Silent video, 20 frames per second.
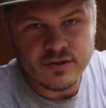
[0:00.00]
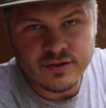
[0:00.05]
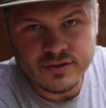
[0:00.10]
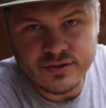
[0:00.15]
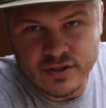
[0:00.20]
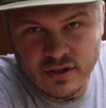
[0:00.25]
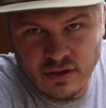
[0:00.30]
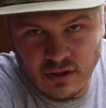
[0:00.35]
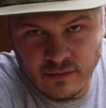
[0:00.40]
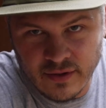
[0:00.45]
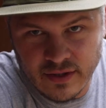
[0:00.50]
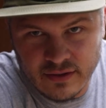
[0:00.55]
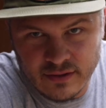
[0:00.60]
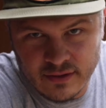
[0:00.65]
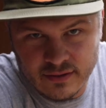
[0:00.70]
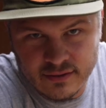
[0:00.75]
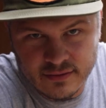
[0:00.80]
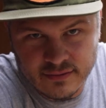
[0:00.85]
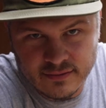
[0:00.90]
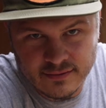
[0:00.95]
Gentlemen,
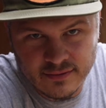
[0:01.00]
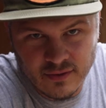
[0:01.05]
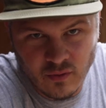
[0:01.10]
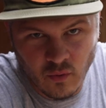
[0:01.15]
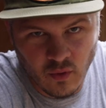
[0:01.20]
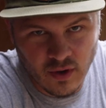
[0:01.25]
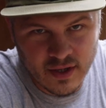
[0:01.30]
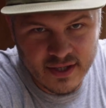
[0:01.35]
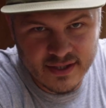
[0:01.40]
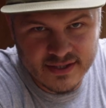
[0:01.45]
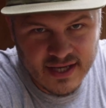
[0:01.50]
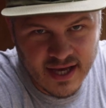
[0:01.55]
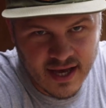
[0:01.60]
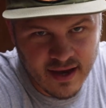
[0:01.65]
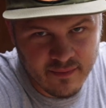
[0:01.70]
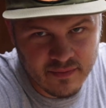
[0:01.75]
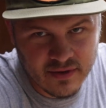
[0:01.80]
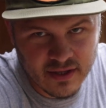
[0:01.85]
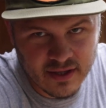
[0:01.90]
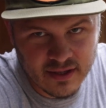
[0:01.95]
what is
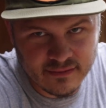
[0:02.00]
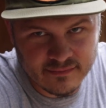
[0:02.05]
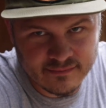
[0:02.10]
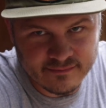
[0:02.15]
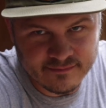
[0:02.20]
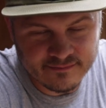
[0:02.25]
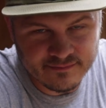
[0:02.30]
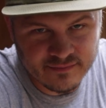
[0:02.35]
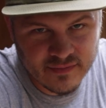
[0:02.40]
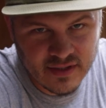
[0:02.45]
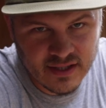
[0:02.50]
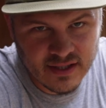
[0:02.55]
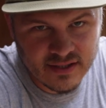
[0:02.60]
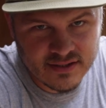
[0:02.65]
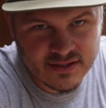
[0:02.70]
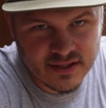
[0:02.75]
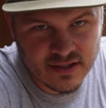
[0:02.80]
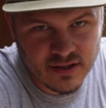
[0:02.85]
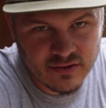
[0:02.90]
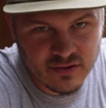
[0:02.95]
happening?
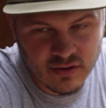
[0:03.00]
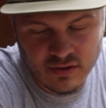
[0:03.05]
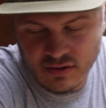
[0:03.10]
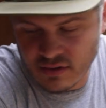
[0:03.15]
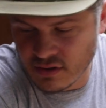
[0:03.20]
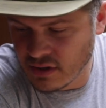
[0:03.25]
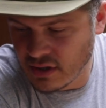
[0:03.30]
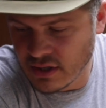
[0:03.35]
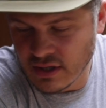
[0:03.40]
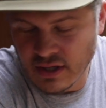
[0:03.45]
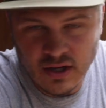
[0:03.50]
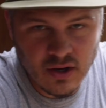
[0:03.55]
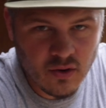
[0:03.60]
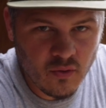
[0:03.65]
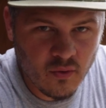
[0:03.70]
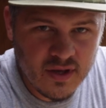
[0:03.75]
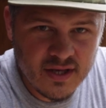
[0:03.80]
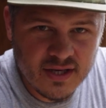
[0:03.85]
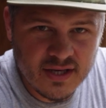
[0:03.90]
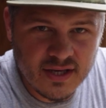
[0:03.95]
It's another
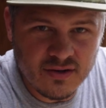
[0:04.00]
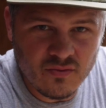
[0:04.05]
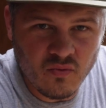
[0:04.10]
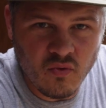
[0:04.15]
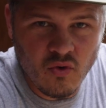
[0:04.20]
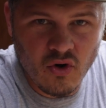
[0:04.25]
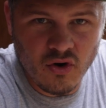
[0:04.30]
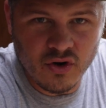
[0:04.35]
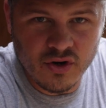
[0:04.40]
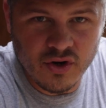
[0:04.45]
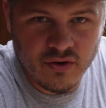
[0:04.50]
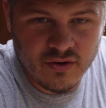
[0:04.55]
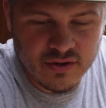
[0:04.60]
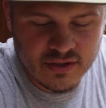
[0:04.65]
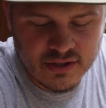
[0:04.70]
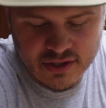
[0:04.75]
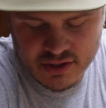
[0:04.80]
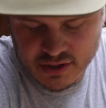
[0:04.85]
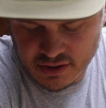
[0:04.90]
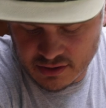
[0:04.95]
Weekend Warrior
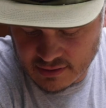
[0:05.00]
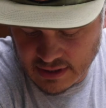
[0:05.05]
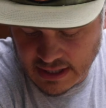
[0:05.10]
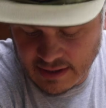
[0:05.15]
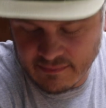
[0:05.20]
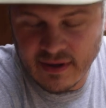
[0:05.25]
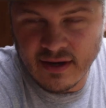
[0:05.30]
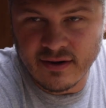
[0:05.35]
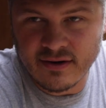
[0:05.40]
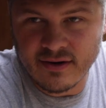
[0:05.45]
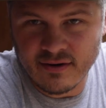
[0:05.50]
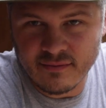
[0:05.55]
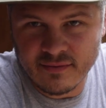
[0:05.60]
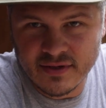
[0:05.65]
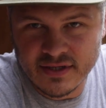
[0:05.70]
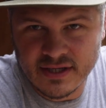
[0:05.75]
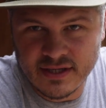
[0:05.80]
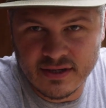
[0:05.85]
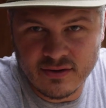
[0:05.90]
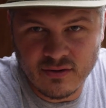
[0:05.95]
edition. I'm out here on my
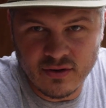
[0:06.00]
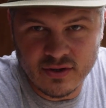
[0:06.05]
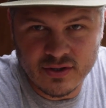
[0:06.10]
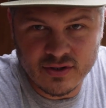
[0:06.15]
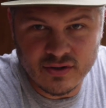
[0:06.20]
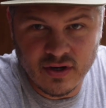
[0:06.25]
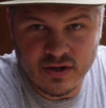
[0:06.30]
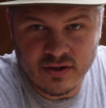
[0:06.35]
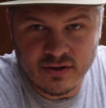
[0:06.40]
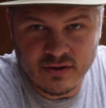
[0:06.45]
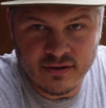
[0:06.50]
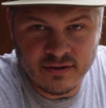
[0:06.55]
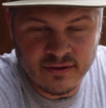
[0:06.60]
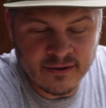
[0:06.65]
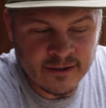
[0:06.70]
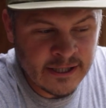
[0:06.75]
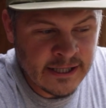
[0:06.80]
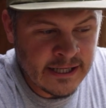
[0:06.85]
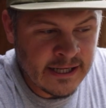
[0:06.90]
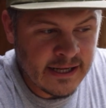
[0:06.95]
decoy trailer.
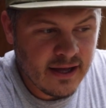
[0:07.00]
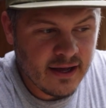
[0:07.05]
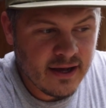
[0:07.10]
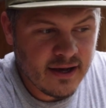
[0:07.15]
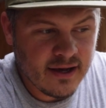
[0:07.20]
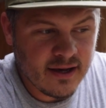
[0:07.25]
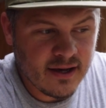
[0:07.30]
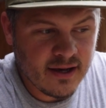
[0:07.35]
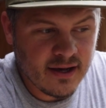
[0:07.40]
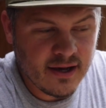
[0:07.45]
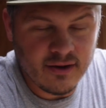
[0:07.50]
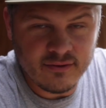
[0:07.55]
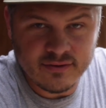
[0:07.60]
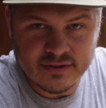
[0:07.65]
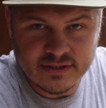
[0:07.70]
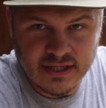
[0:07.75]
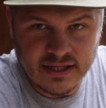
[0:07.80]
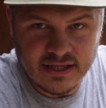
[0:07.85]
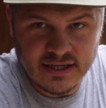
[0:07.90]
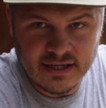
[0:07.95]
I
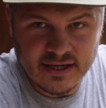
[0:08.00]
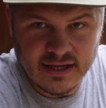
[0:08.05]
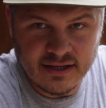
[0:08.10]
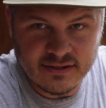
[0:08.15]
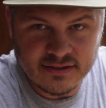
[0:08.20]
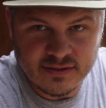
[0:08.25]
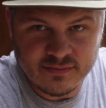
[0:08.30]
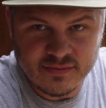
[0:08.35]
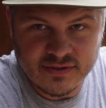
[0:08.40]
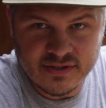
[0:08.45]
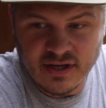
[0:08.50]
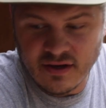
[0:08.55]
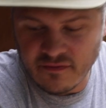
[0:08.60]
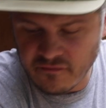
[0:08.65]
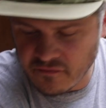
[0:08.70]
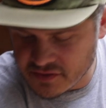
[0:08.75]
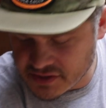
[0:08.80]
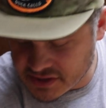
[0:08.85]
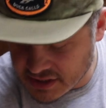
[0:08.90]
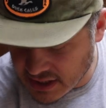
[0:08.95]
was cleaning out some
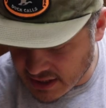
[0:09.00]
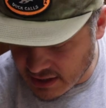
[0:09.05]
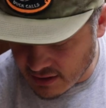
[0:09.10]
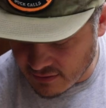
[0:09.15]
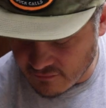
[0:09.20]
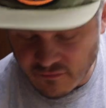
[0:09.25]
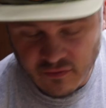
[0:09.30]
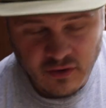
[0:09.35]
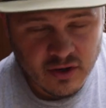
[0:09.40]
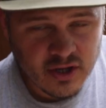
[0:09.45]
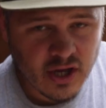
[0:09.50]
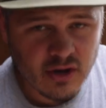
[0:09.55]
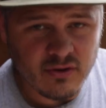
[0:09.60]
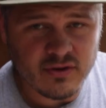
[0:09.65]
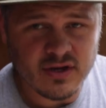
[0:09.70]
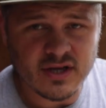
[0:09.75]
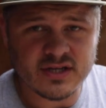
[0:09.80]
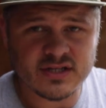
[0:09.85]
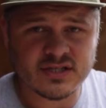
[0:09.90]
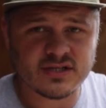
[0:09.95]
stuff, sat down for a
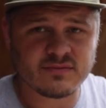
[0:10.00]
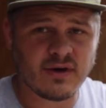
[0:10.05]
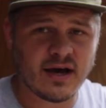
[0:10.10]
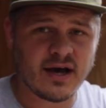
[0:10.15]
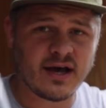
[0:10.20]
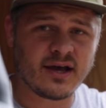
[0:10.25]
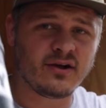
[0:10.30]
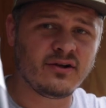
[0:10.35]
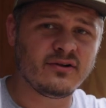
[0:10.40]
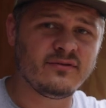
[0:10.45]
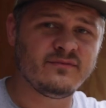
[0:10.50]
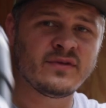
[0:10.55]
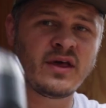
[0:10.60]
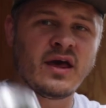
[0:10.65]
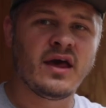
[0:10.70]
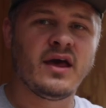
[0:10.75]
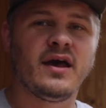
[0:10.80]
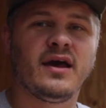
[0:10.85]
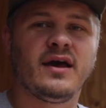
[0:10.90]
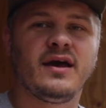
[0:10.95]
Coke and a smile,
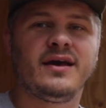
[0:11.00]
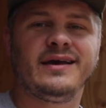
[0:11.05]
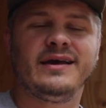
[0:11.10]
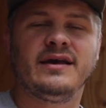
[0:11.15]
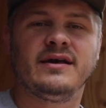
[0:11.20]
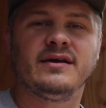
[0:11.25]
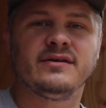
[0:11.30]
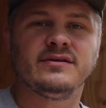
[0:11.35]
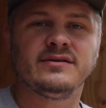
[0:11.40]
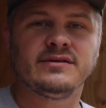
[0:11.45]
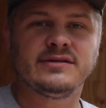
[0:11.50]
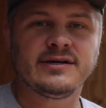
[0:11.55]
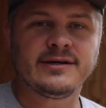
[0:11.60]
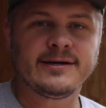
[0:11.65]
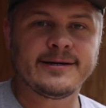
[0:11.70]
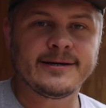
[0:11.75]
and